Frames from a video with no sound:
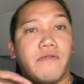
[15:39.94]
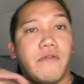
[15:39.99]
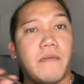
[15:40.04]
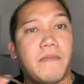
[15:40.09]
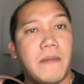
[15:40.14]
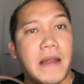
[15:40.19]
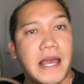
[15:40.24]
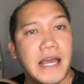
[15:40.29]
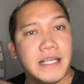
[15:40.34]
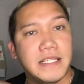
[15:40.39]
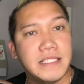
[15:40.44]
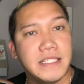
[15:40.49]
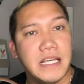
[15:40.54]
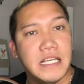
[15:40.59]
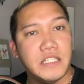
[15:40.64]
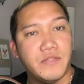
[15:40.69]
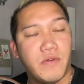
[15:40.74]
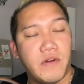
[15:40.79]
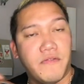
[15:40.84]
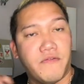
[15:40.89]
replaced
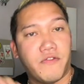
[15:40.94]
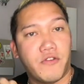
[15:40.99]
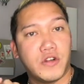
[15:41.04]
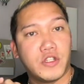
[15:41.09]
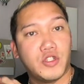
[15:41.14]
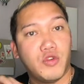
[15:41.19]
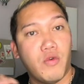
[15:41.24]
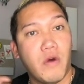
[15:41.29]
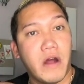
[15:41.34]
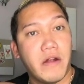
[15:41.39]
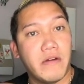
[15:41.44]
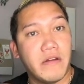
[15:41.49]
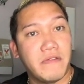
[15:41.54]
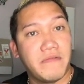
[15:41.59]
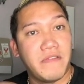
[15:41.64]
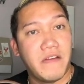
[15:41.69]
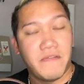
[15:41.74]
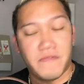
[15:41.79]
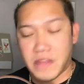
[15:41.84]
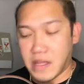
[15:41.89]
this one for
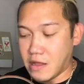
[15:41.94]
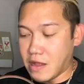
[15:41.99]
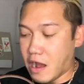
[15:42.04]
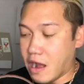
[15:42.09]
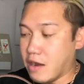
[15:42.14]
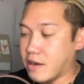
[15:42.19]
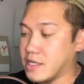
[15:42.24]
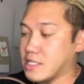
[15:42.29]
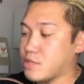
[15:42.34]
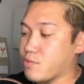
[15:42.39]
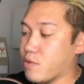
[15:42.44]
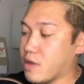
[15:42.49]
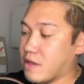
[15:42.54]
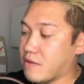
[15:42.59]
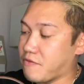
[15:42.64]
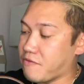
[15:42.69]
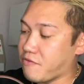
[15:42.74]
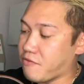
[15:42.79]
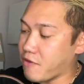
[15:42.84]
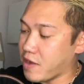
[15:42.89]
$250 with
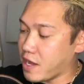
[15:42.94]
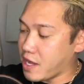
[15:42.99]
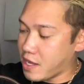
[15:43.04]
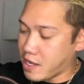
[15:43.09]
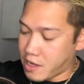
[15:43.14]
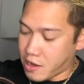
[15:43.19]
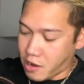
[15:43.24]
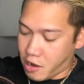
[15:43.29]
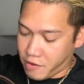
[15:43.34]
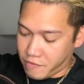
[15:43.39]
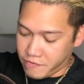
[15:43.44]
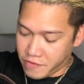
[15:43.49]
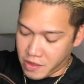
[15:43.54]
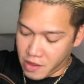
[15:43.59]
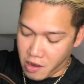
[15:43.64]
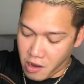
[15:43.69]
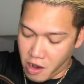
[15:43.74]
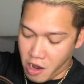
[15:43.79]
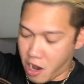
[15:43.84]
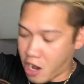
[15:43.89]
free of
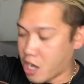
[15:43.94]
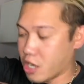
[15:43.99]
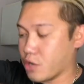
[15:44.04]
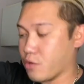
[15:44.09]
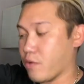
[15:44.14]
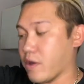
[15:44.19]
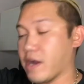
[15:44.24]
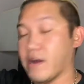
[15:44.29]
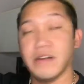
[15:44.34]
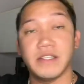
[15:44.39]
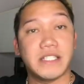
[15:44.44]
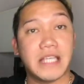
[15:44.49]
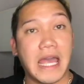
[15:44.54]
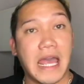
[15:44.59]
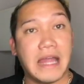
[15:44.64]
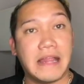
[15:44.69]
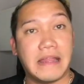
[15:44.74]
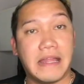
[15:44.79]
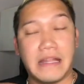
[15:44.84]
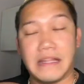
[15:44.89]
the hardwares
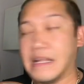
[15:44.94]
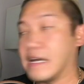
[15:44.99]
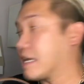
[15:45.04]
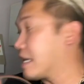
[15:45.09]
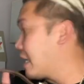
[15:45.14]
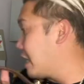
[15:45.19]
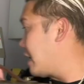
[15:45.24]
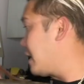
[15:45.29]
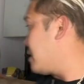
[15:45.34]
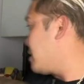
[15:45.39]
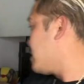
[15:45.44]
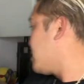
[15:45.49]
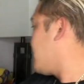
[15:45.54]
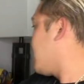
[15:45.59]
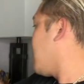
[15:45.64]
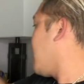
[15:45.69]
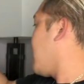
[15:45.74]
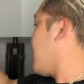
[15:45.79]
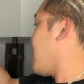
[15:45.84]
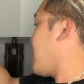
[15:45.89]
and then the keys.
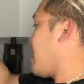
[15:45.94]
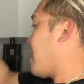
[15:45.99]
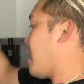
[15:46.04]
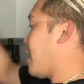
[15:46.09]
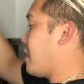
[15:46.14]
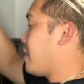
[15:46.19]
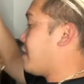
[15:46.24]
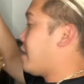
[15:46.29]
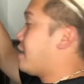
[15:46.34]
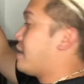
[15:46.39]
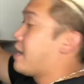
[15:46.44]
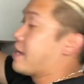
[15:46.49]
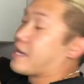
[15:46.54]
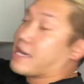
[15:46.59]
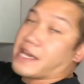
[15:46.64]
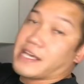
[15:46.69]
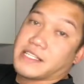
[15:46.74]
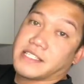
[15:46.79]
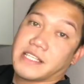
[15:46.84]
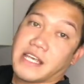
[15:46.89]
And then like
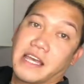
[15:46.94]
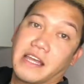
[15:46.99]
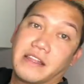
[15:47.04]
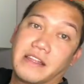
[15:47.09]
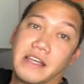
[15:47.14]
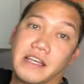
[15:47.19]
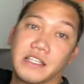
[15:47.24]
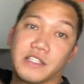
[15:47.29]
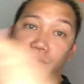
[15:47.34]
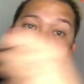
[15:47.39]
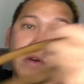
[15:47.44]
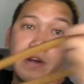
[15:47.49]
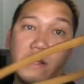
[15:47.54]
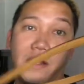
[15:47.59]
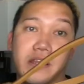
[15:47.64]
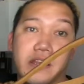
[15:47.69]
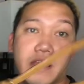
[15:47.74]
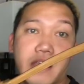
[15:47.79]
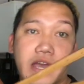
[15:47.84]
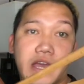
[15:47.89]
I said, this
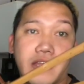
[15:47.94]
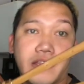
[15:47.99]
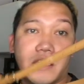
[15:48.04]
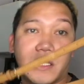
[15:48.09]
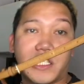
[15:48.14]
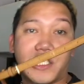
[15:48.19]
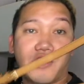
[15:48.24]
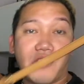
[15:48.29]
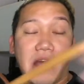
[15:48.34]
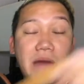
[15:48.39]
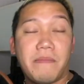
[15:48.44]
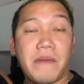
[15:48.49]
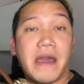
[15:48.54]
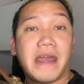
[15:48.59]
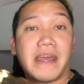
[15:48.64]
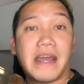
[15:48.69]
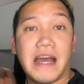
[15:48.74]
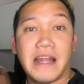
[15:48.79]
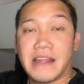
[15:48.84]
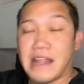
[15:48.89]
one, the strap,
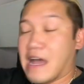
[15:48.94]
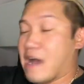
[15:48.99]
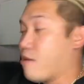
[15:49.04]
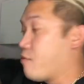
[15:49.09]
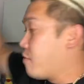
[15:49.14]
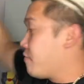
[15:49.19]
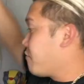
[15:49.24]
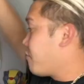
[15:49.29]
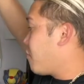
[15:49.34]
I got that one